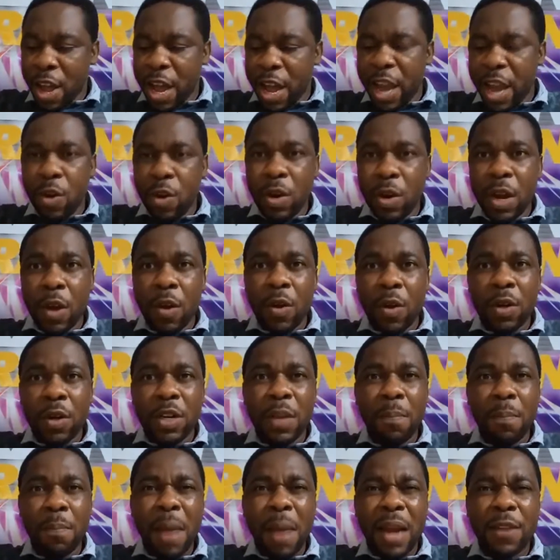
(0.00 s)
and the,
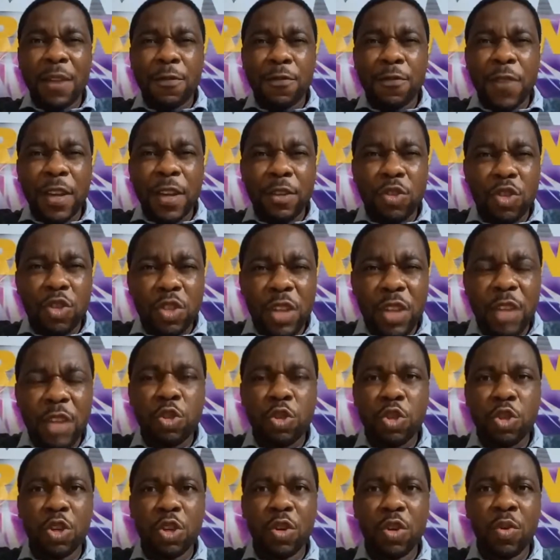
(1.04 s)
the
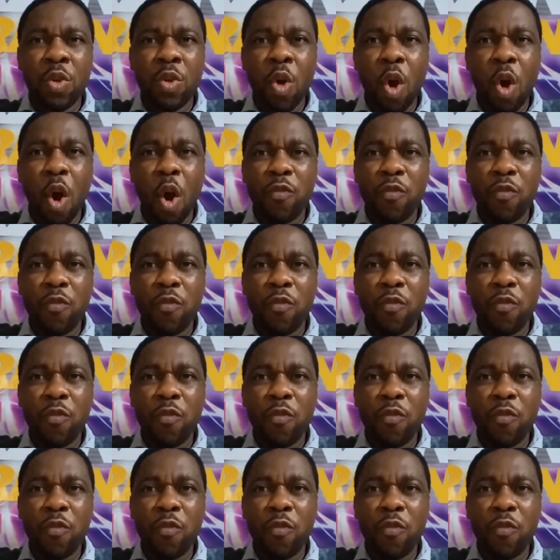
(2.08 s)
manifestation